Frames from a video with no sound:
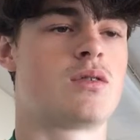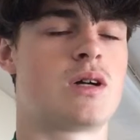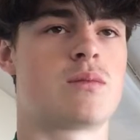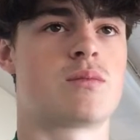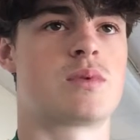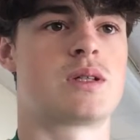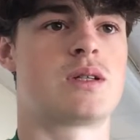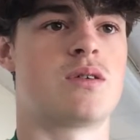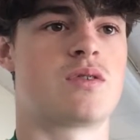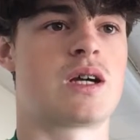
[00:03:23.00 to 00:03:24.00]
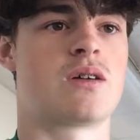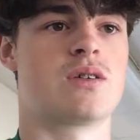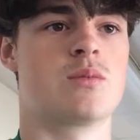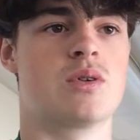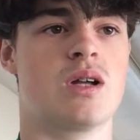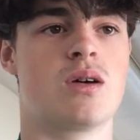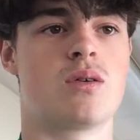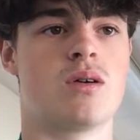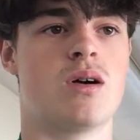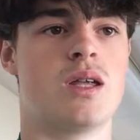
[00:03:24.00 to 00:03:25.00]
gram of calorie will like
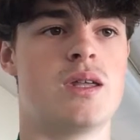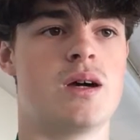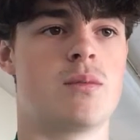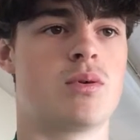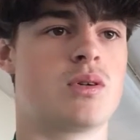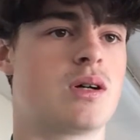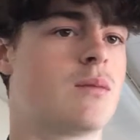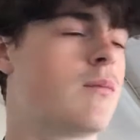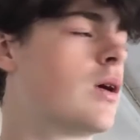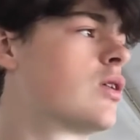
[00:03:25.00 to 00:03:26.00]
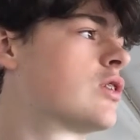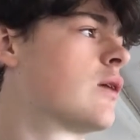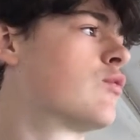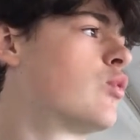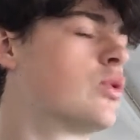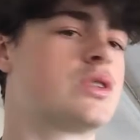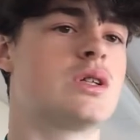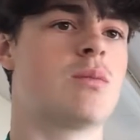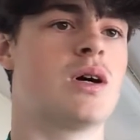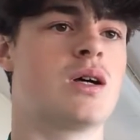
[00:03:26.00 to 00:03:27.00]
heat up on a gram of
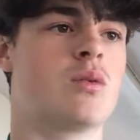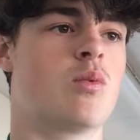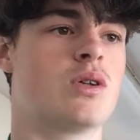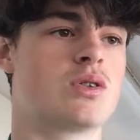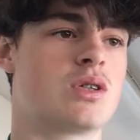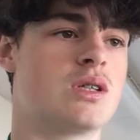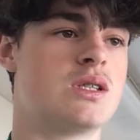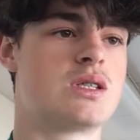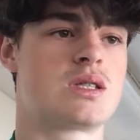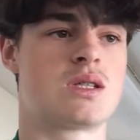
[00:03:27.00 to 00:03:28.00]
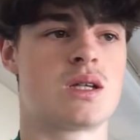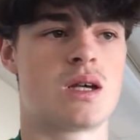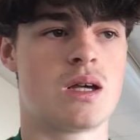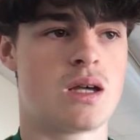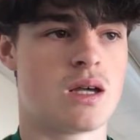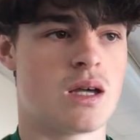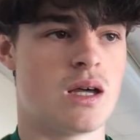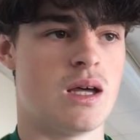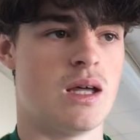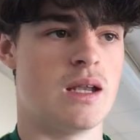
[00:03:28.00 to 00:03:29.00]
water by 1 degrees.
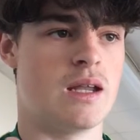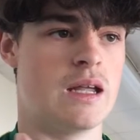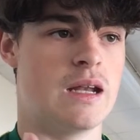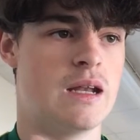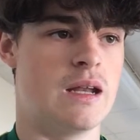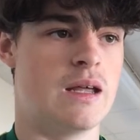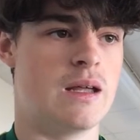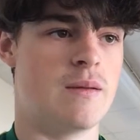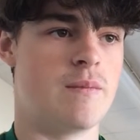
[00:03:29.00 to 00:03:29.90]
And then,